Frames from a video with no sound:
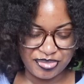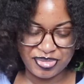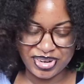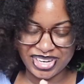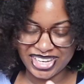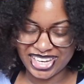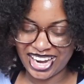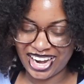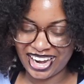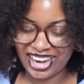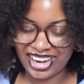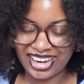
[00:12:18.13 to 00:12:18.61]
But
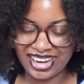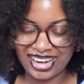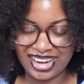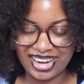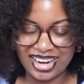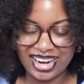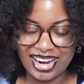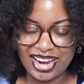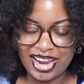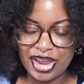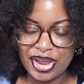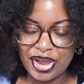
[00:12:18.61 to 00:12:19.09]

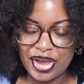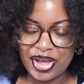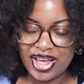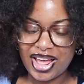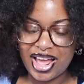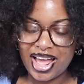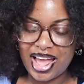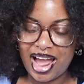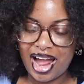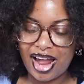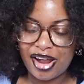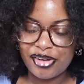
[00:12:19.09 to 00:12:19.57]
like,
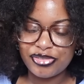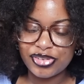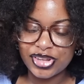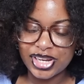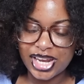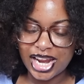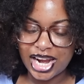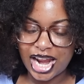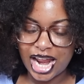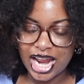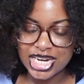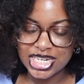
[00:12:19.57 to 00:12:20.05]
I feel
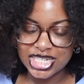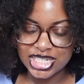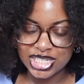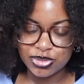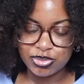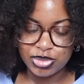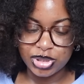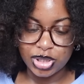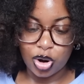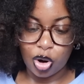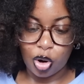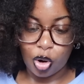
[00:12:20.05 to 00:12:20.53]
like I
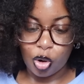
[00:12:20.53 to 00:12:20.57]
just be